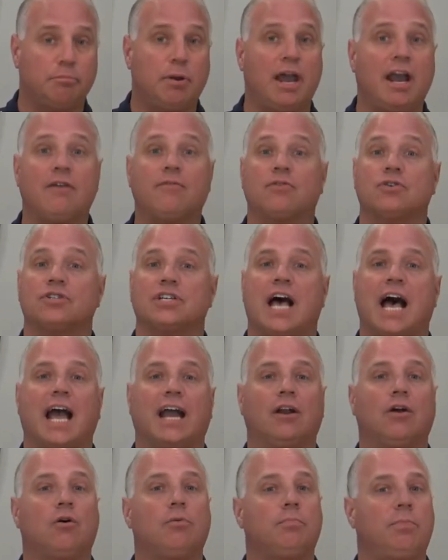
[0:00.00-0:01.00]
Pavers, I
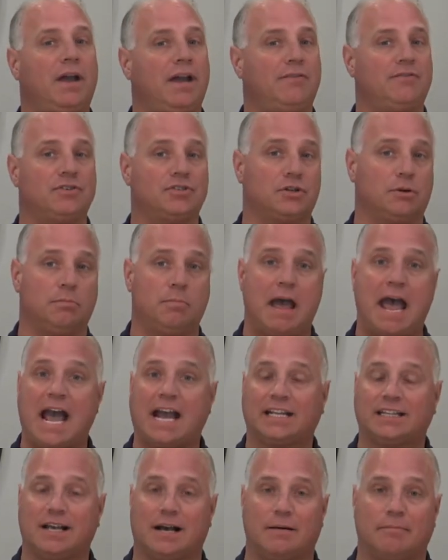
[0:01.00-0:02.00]
know pavers are
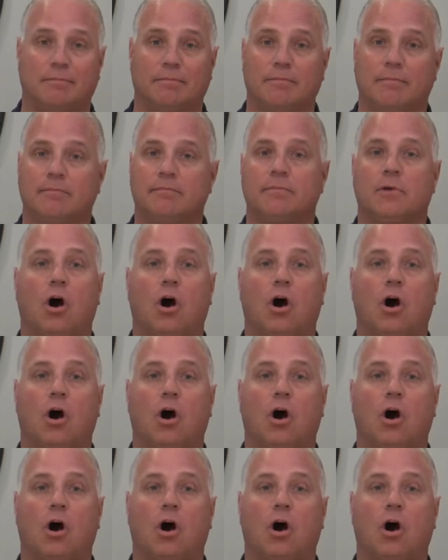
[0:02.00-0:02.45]
backed up.